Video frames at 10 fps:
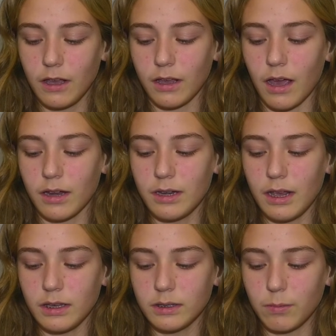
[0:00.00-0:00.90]
God
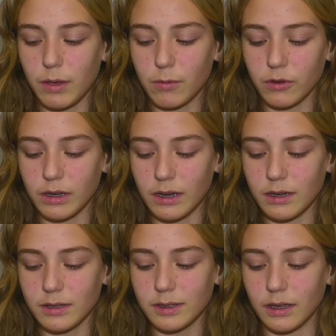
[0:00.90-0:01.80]
takes people dead
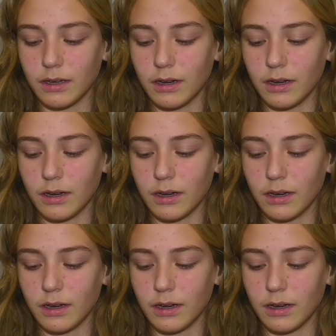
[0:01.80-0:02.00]
in sin